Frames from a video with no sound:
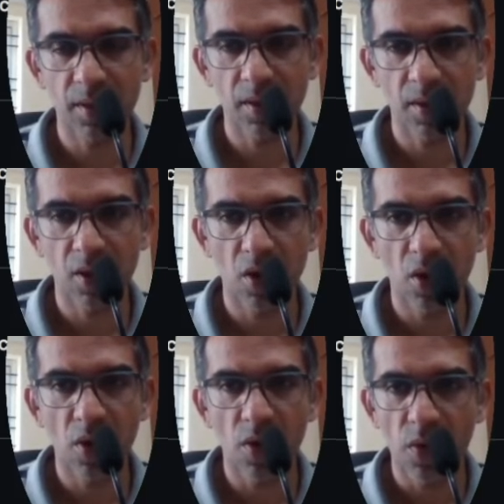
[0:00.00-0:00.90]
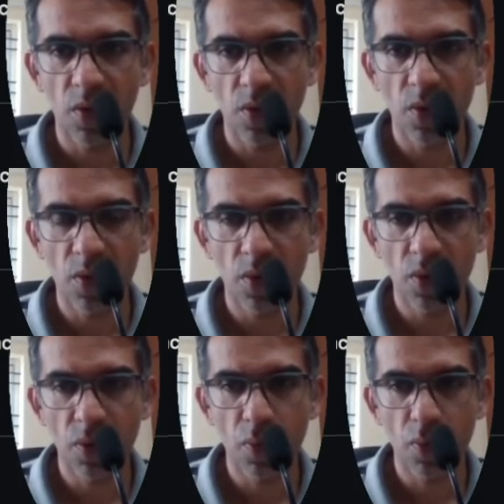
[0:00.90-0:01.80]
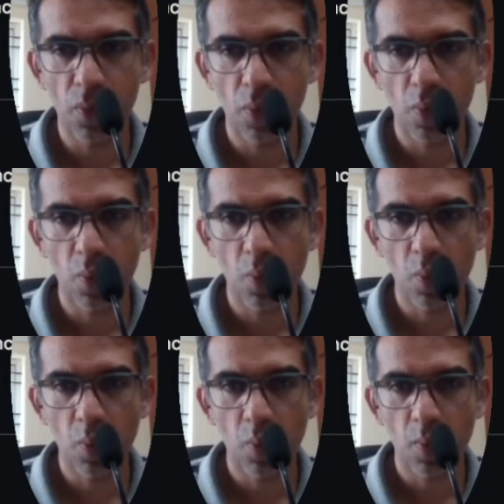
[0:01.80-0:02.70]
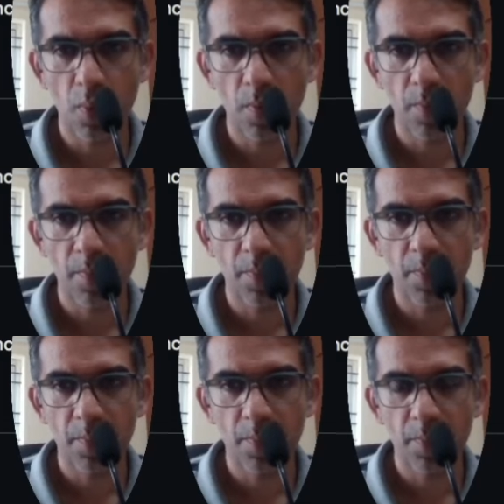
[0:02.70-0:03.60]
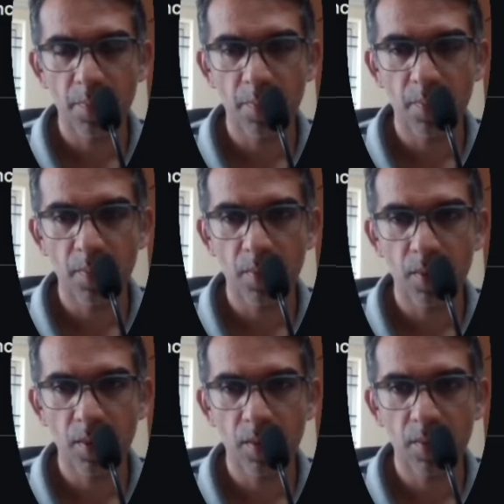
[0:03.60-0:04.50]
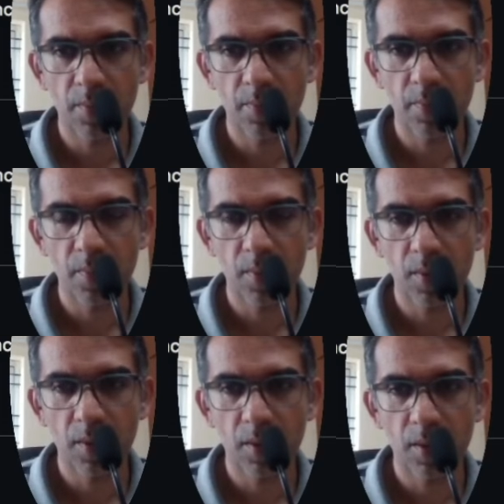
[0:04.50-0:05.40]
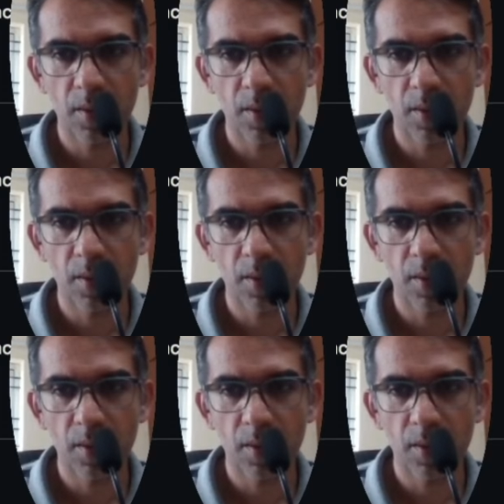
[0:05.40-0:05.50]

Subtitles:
Nobody speaks.